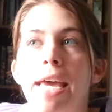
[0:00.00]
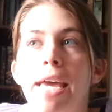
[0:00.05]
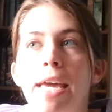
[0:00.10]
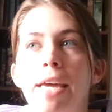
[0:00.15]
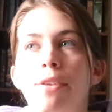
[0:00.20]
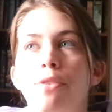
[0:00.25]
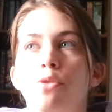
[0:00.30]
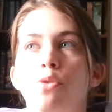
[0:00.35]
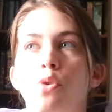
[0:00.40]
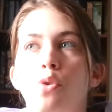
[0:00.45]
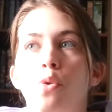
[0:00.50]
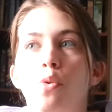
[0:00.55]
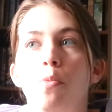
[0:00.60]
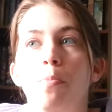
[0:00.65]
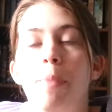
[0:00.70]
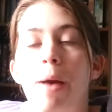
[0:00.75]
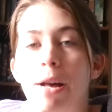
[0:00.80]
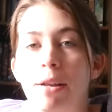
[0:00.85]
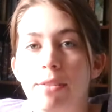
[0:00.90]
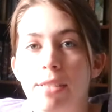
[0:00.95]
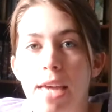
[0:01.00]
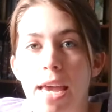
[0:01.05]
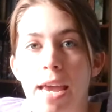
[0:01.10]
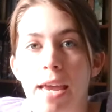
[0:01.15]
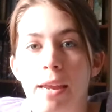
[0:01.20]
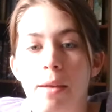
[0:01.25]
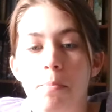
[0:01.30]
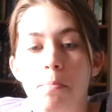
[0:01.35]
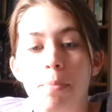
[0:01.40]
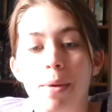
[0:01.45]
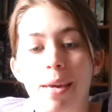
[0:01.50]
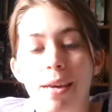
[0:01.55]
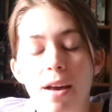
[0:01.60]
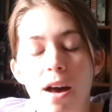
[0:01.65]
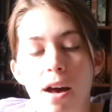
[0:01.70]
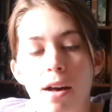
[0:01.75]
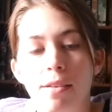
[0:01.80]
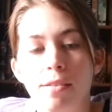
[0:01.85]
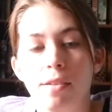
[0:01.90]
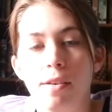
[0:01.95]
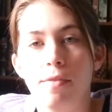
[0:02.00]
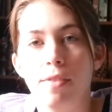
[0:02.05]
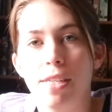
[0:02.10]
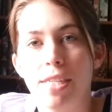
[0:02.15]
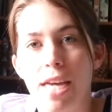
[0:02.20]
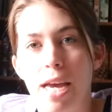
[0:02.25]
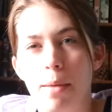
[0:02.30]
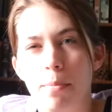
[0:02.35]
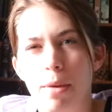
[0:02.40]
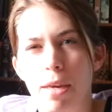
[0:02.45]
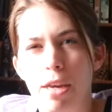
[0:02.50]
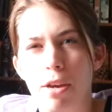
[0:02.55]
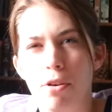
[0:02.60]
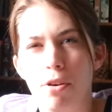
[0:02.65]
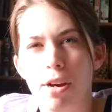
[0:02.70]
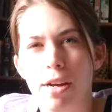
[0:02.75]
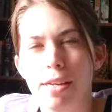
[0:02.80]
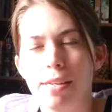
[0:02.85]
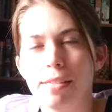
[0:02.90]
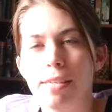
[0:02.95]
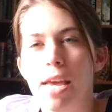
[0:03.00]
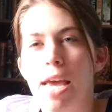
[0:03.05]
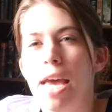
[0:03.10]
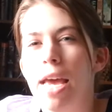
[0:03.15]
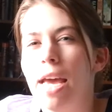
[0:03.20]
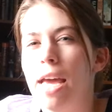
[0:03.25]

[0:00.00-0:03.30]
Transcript: into Beltane because of the time of year it is.